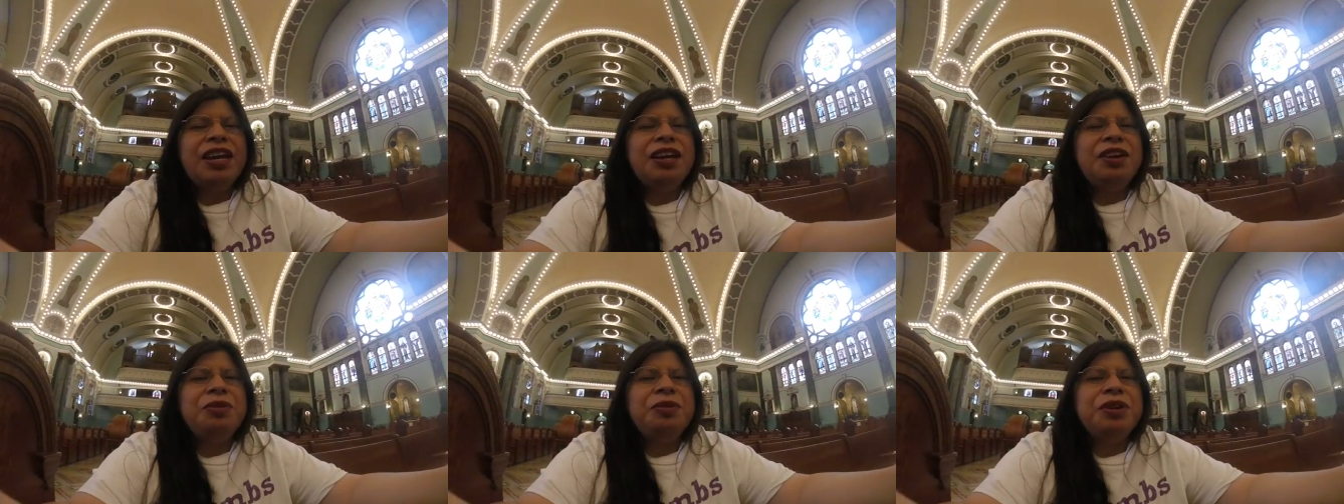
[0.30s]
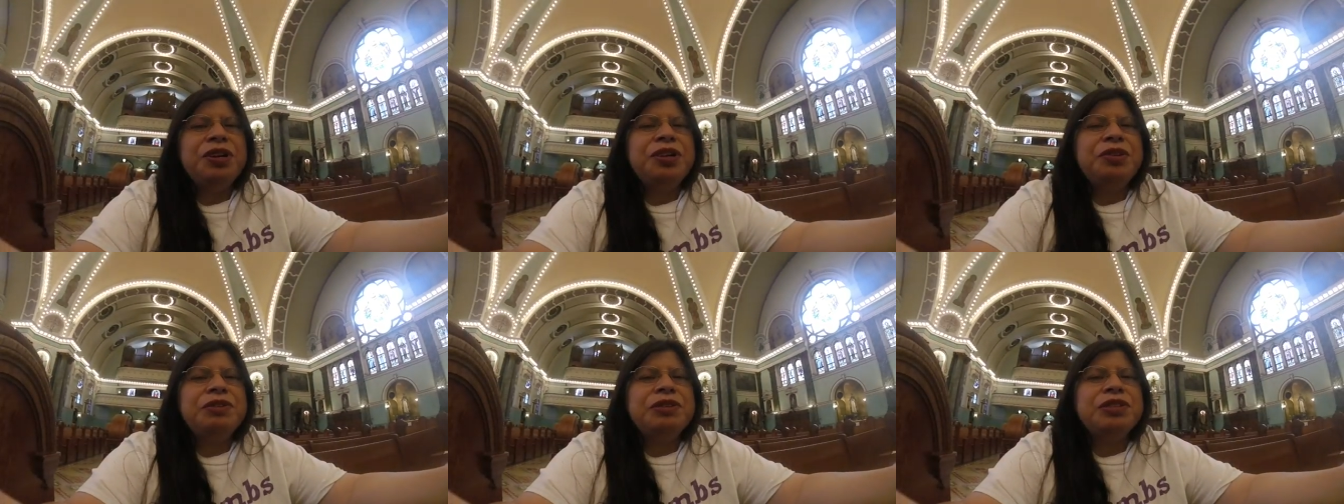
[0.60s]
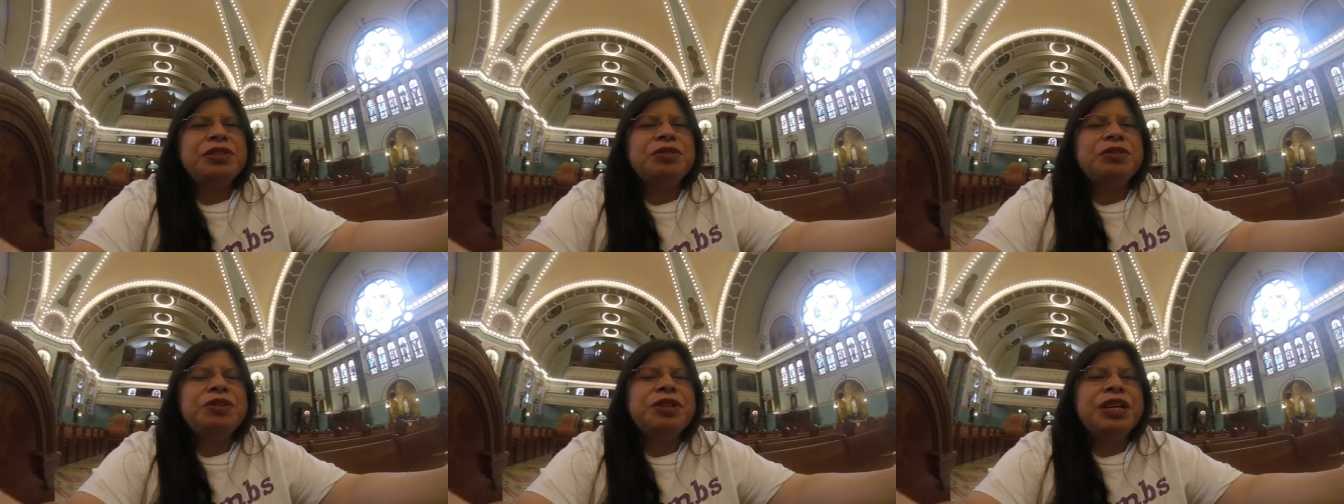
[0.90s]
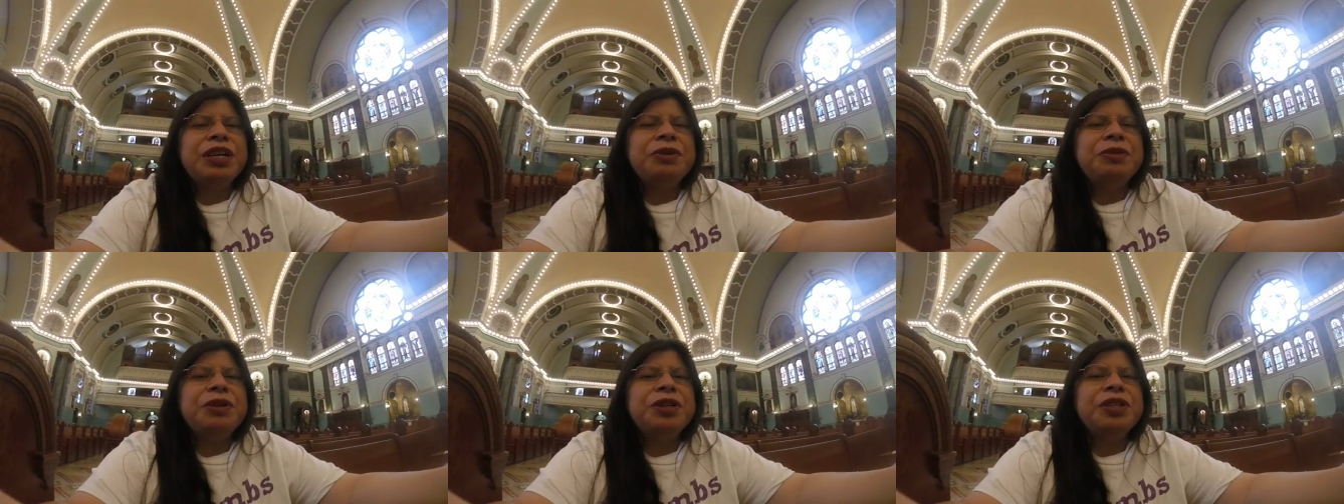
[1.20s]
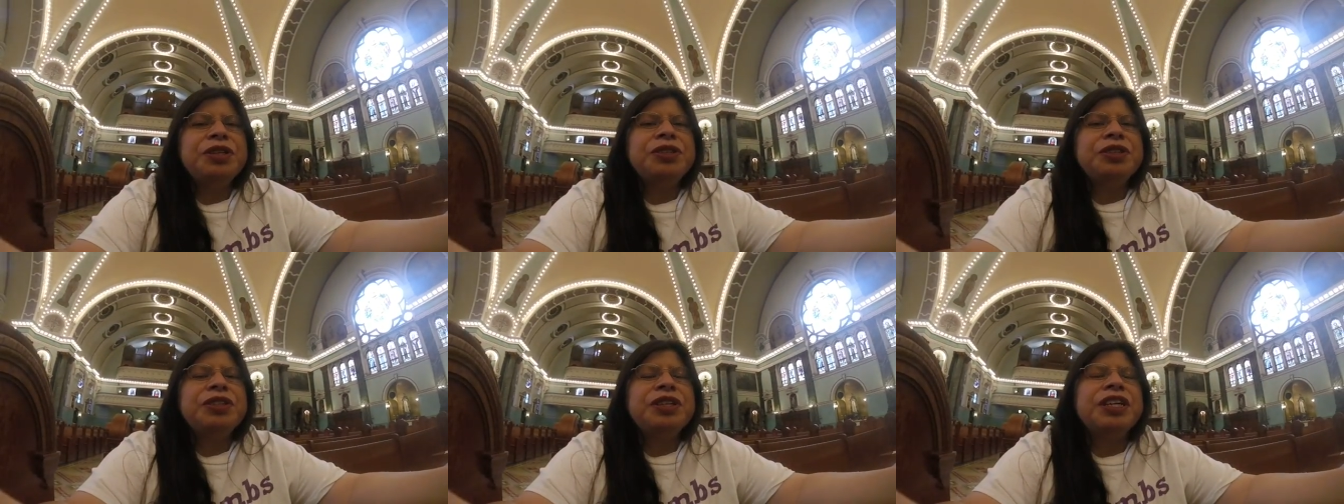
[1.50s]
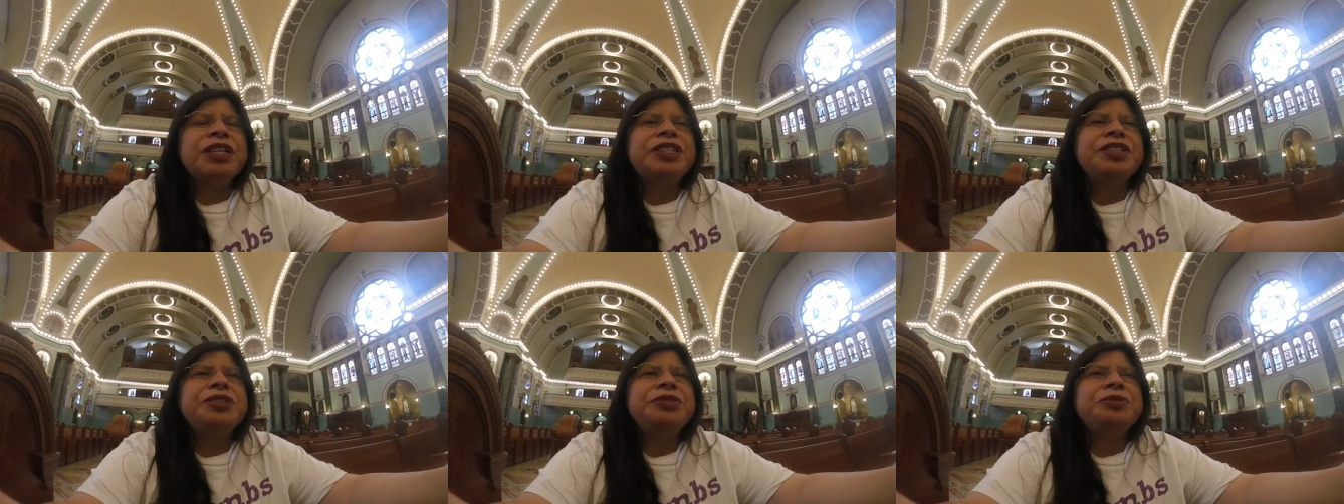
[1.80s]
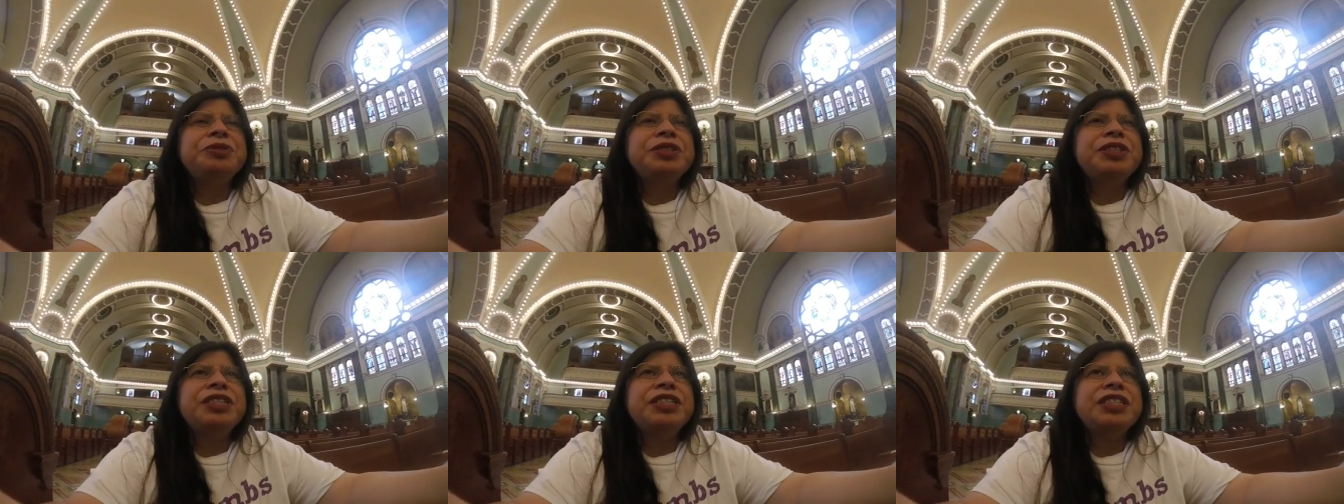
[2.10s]
how are you? It's Lori. How are you? How you
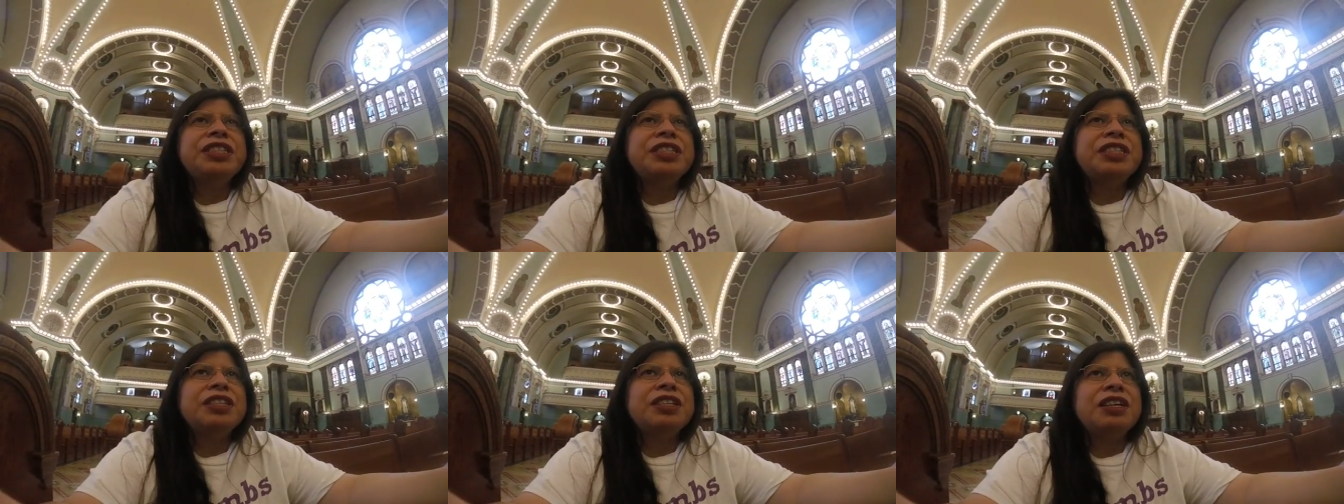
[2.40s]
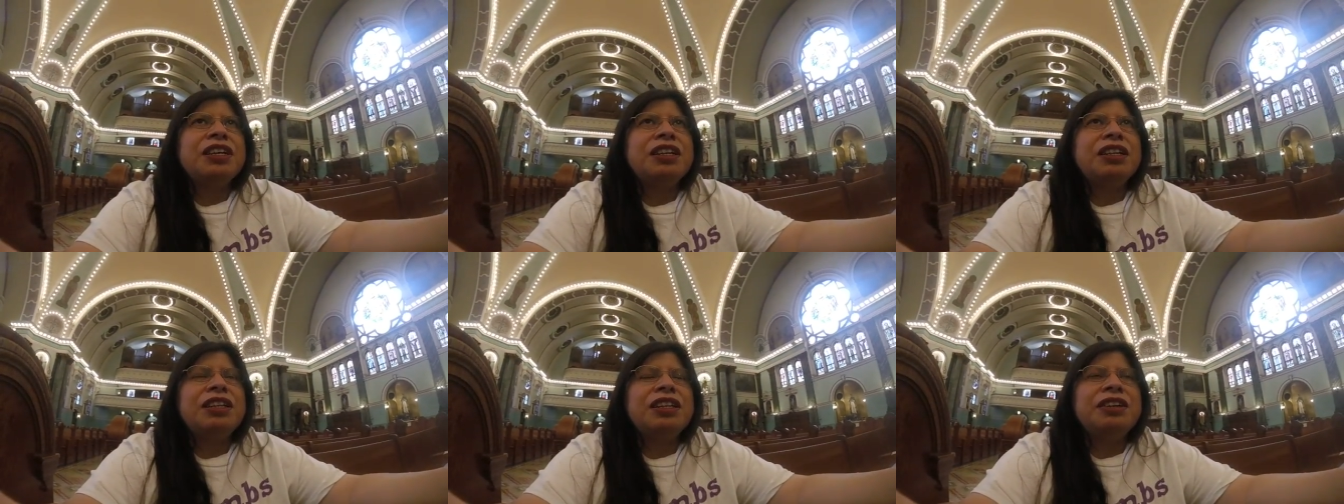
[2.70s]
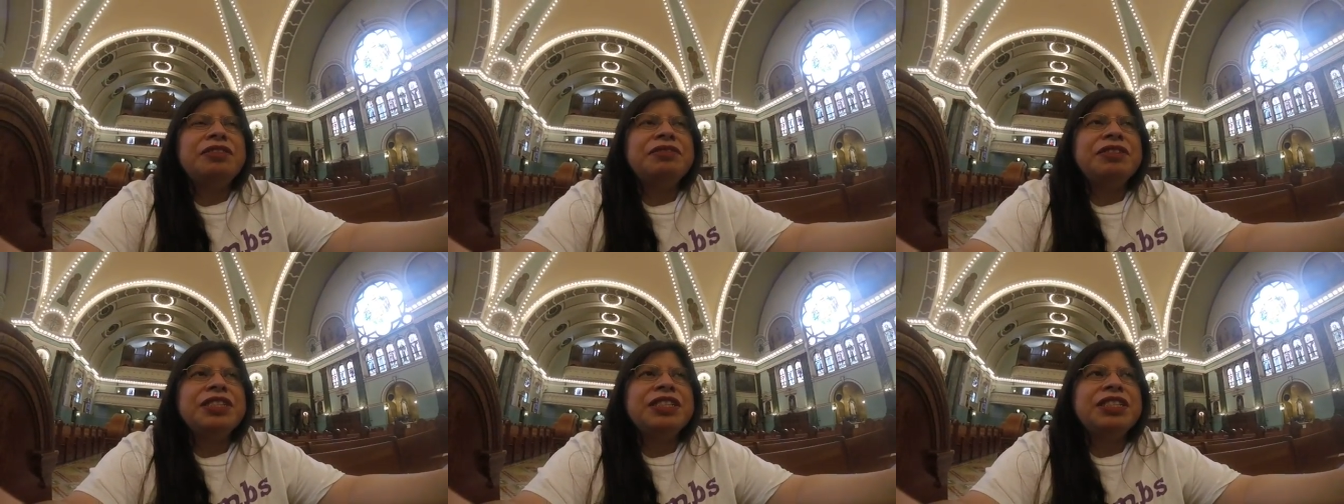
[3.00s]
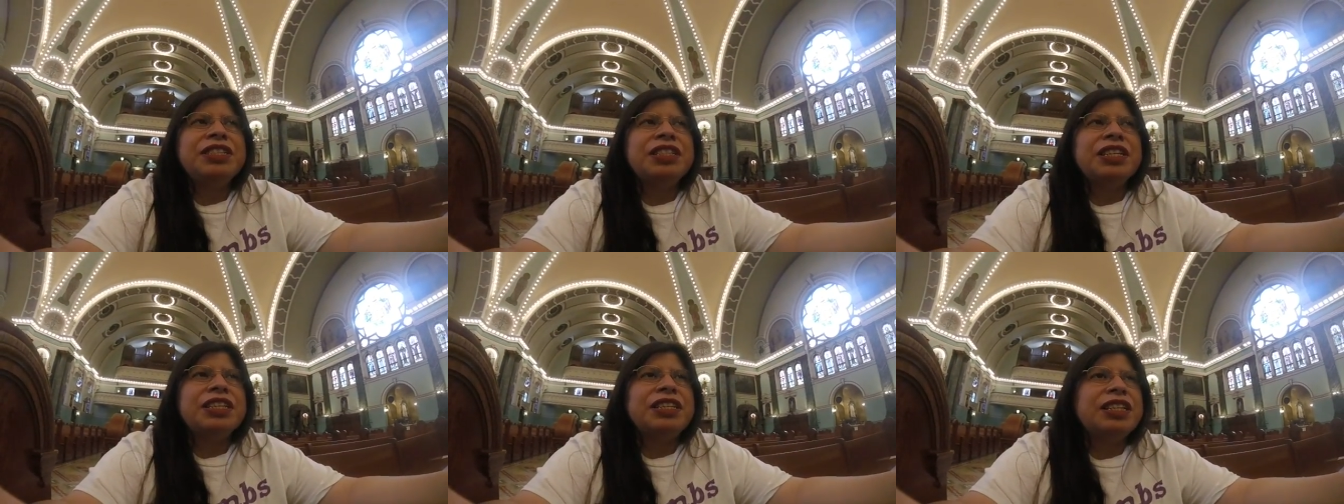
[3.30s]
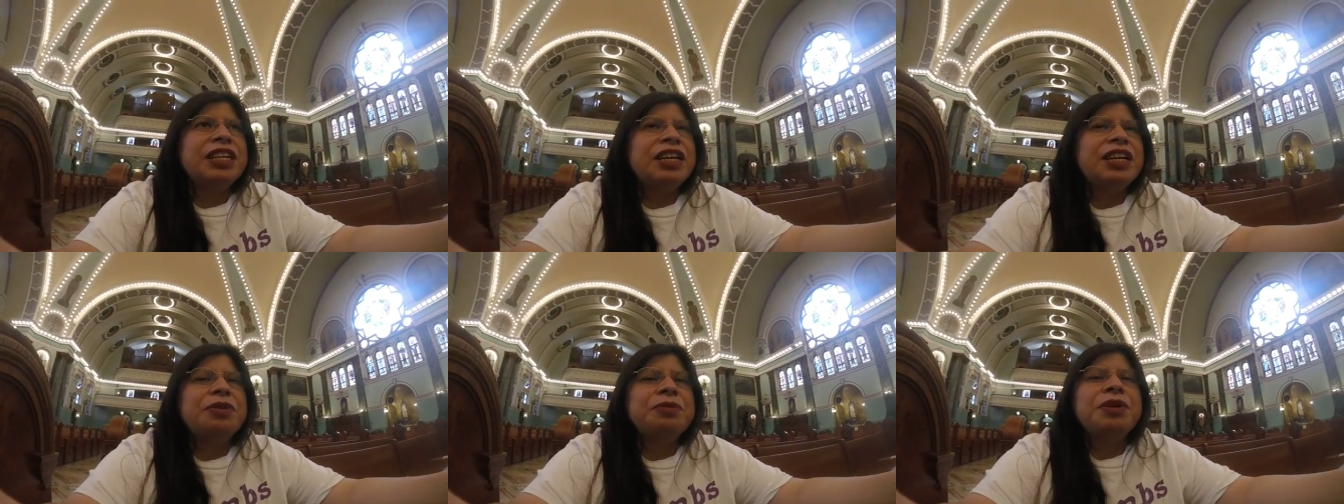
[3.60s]
doing this lovely Sunday?